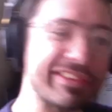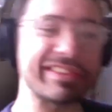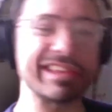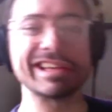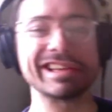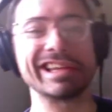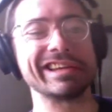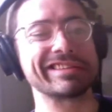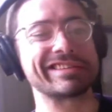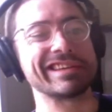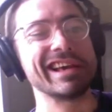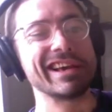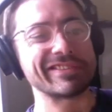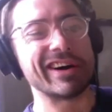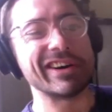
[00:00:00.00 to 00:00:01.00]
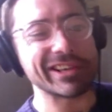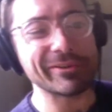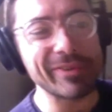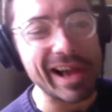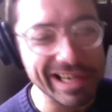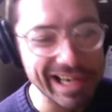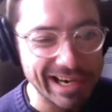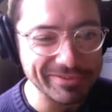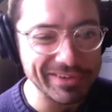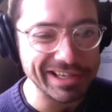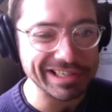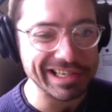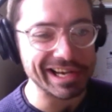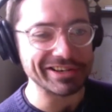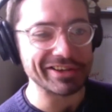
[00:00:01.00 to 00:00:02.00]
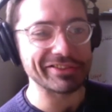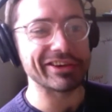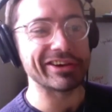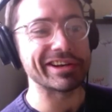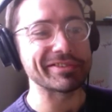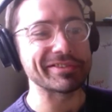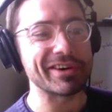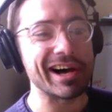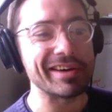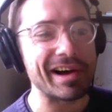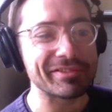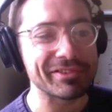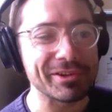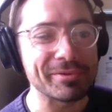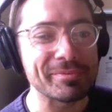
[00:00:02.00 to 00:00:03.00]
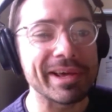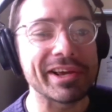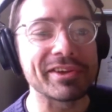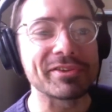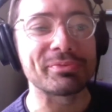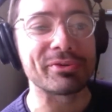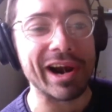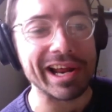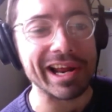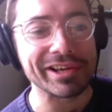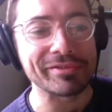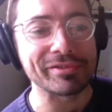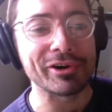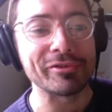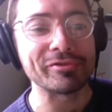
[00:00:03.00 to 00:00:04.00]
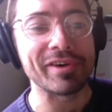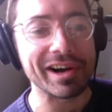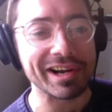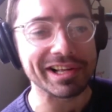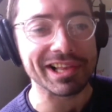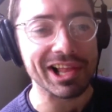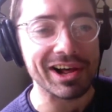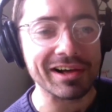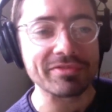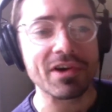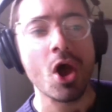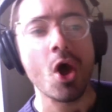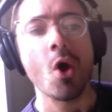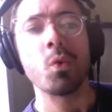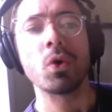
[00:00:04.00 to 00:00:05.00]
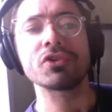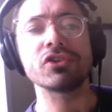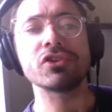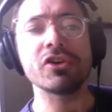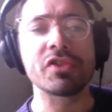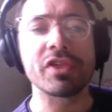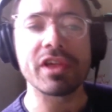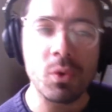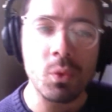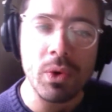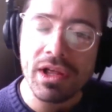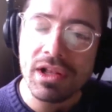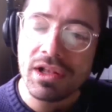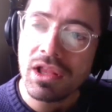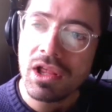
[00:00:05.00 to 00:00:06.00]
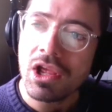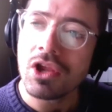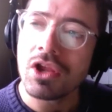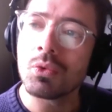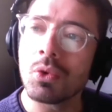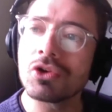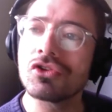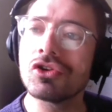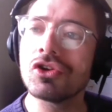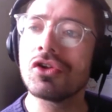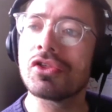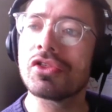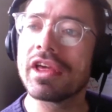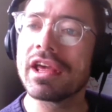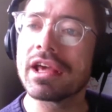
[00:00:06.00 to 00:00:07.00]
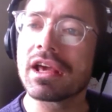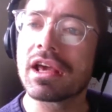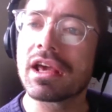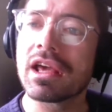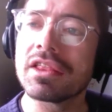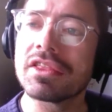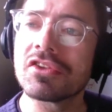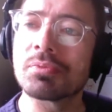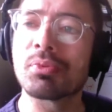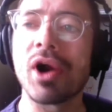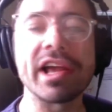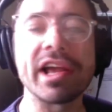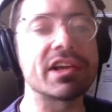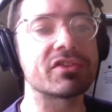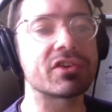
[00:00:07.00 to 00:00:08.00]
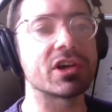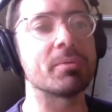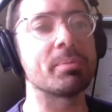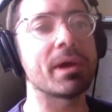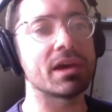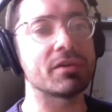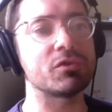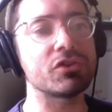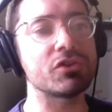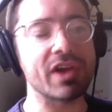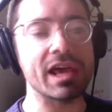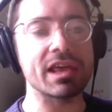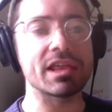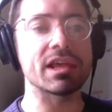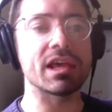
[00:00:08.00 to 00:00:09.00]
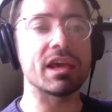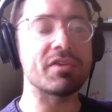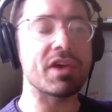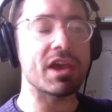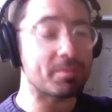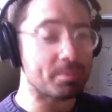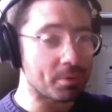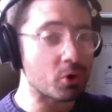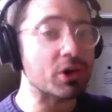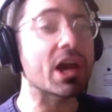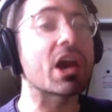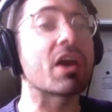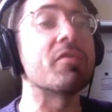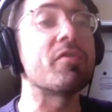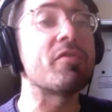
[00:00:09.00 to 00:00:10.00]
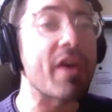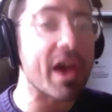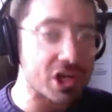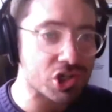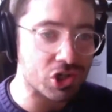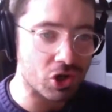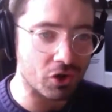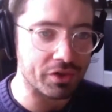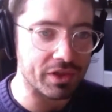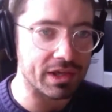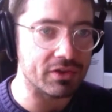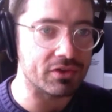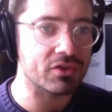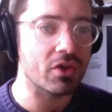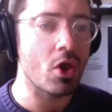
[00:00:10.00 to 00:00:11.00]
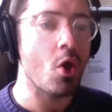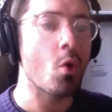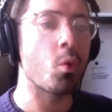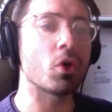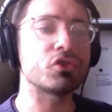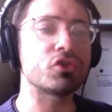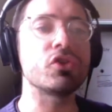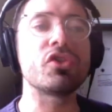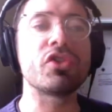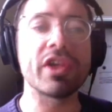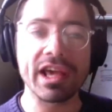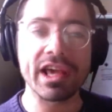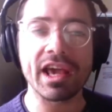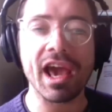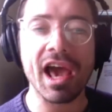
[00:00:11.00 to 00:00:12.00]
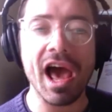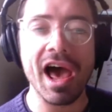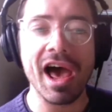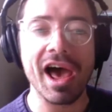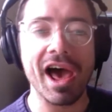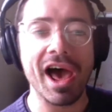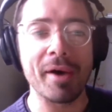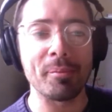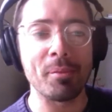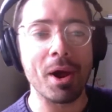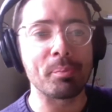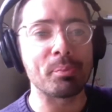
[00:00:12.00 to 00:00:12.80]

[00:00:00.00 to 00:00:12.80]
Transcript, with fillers: think this? When you wake up one day and you're 35 after the biggest prank of your fucking life. What do you think, Will? What do you think this prank is going to be? If you say if he's building a confession on this, what do you think yeah. a, a, a